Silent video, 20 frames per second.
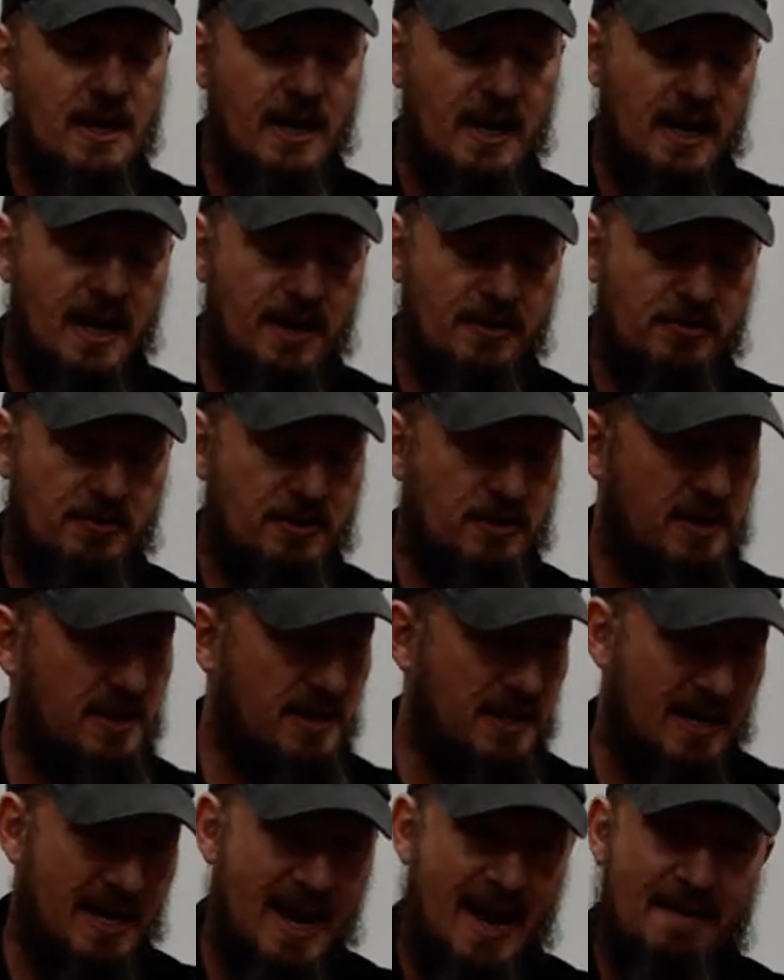You're
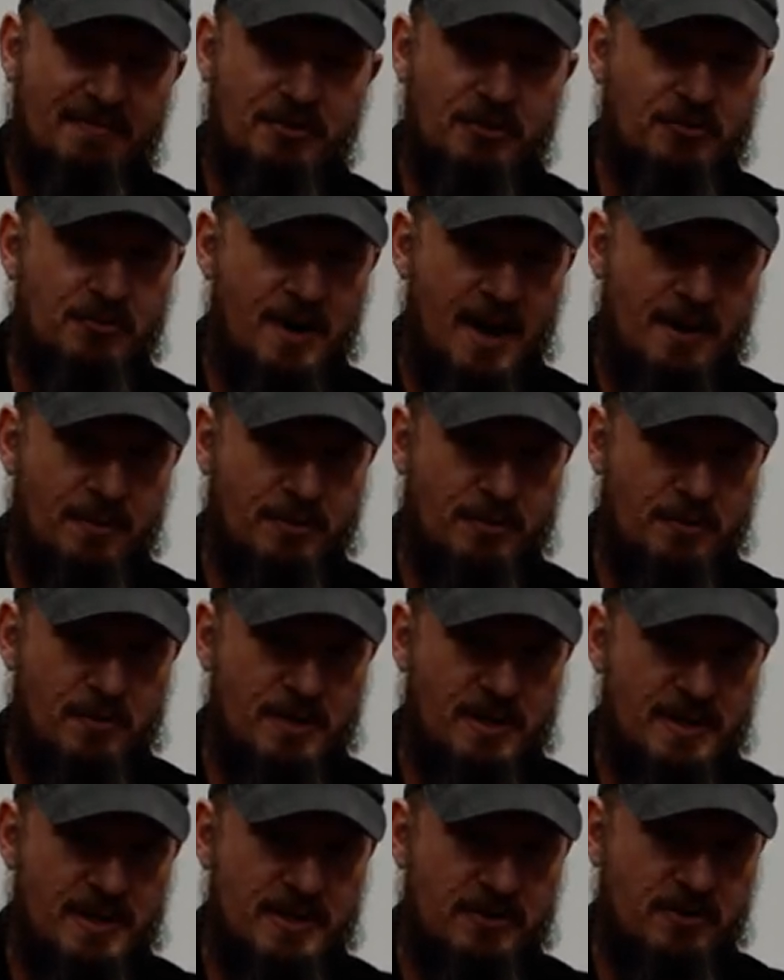going to have to train with
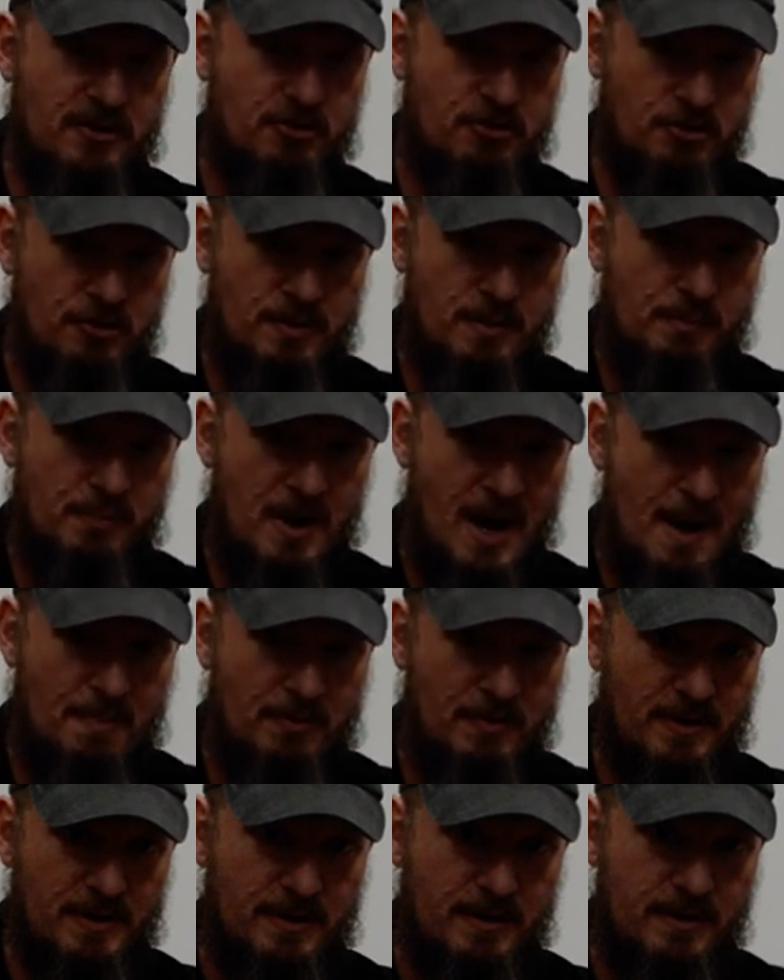one of these to shoot it
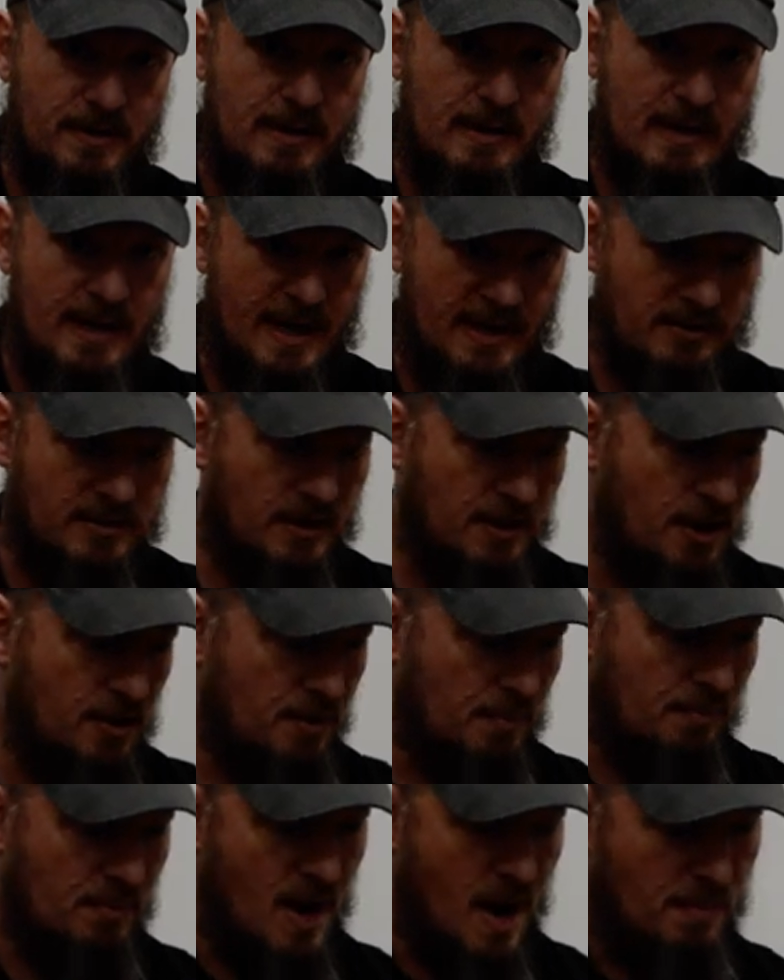properly and to
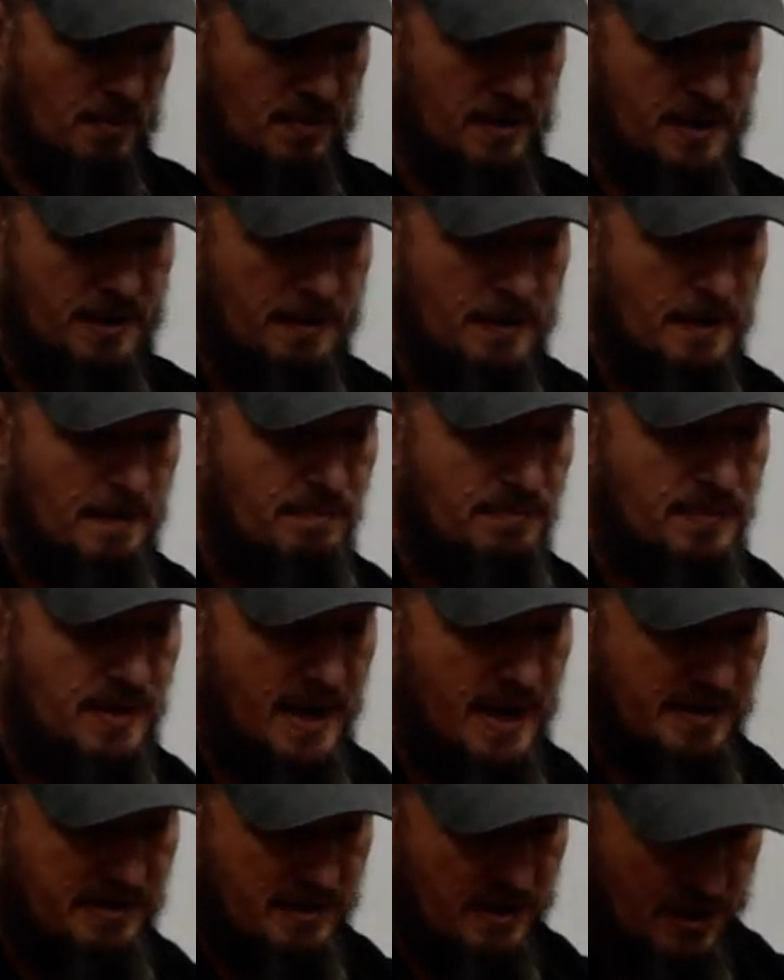load it properly
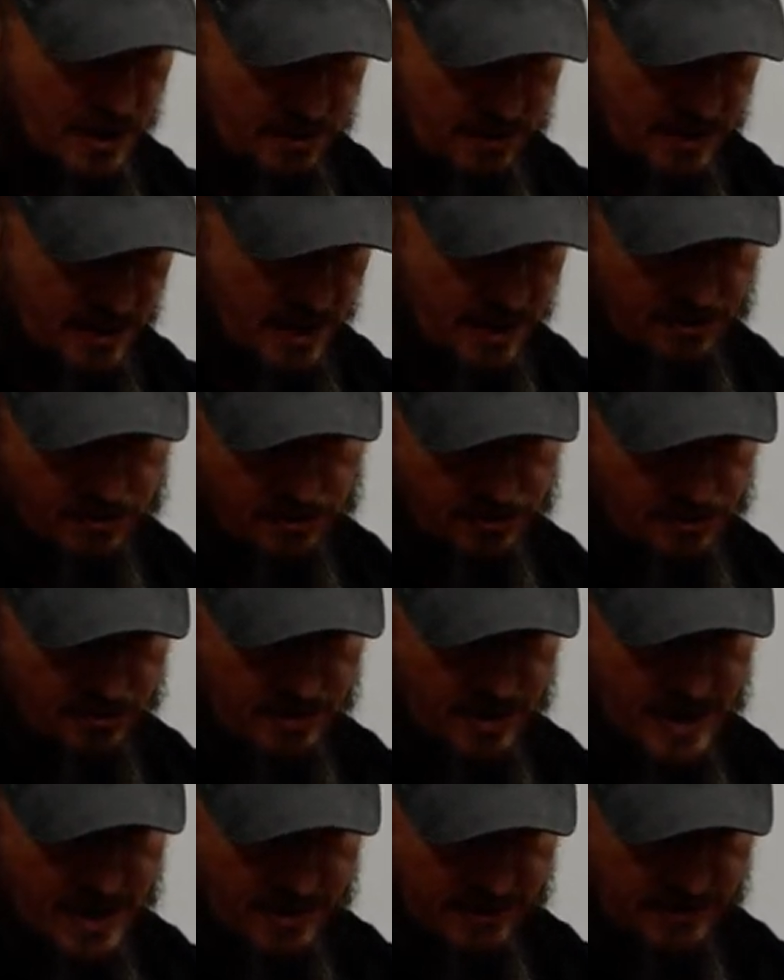and to load it under
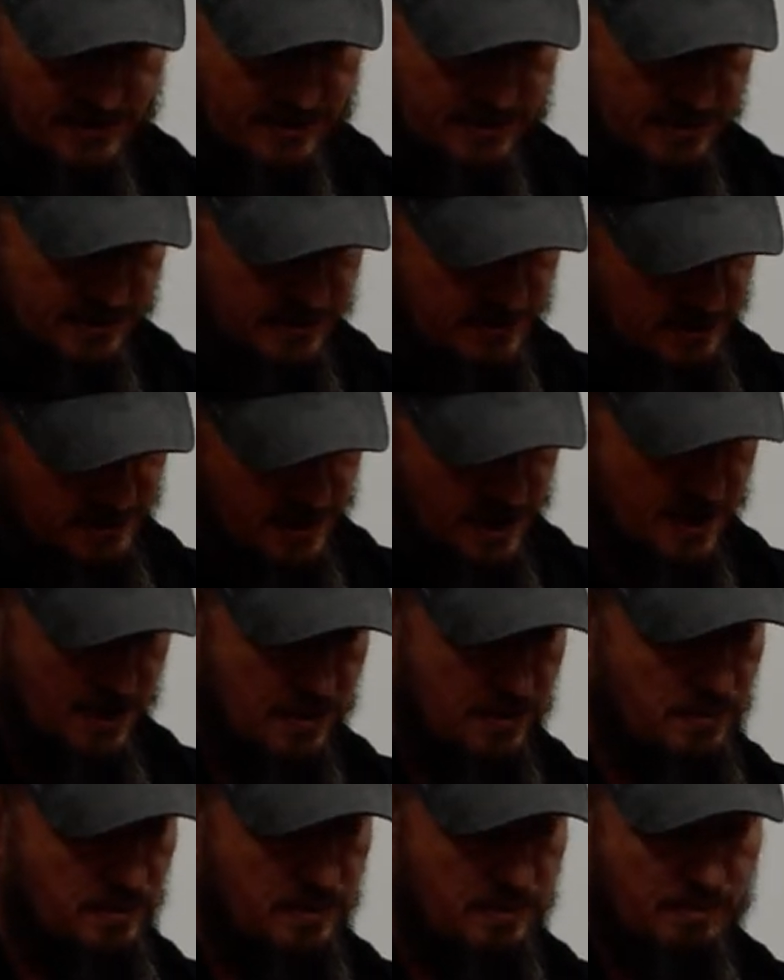duress.
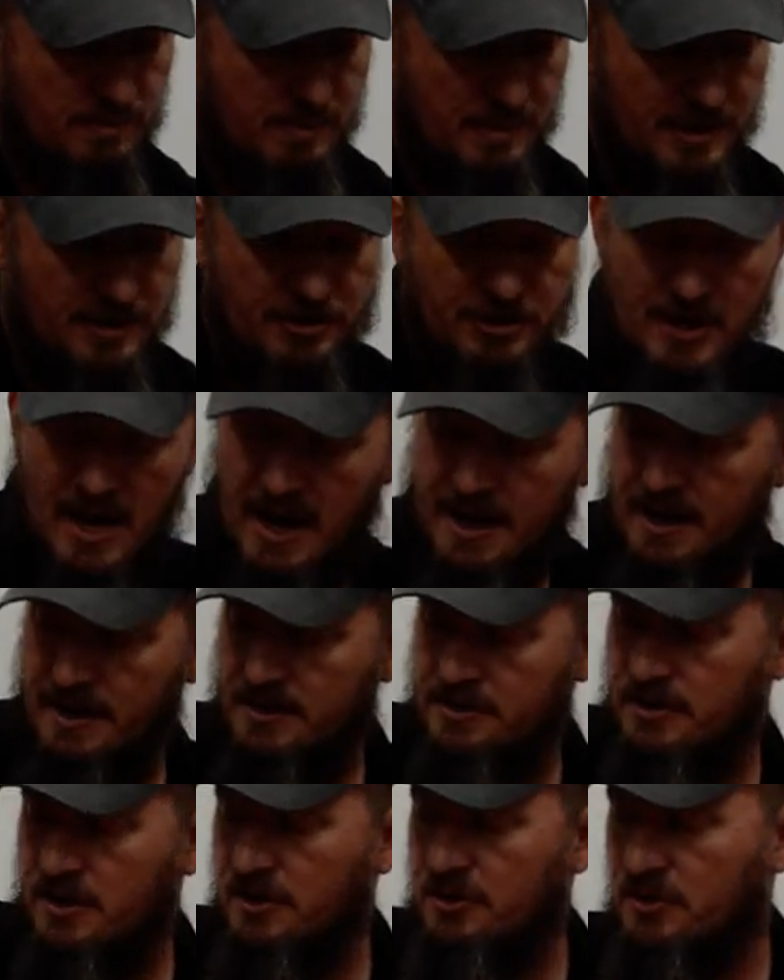So, but a
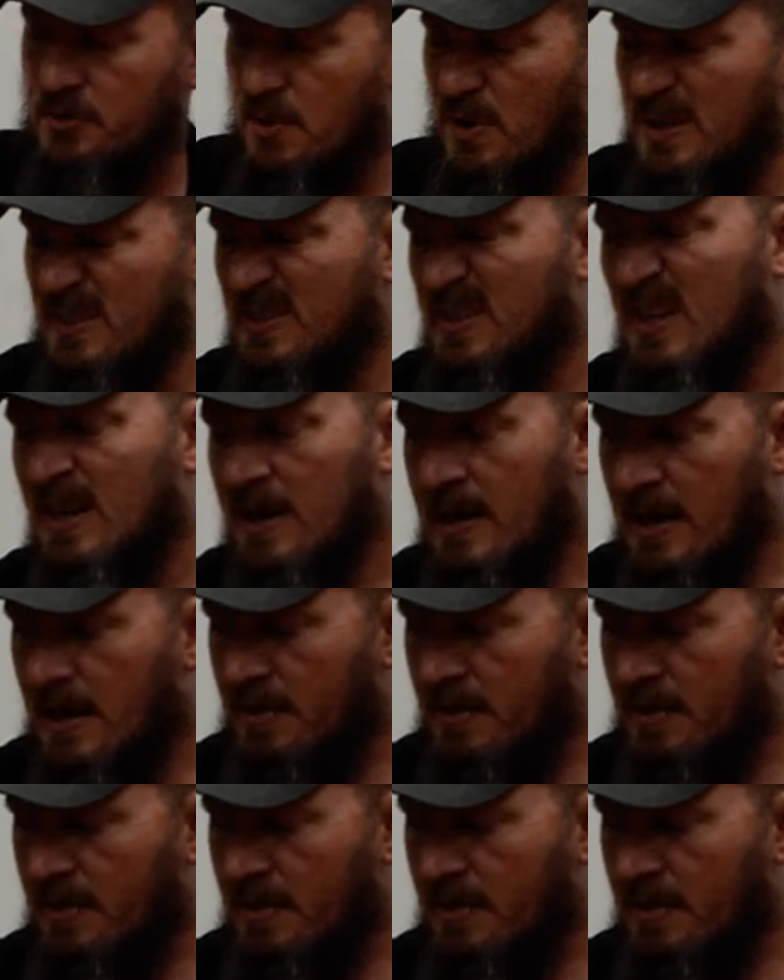shotgun is a good choice.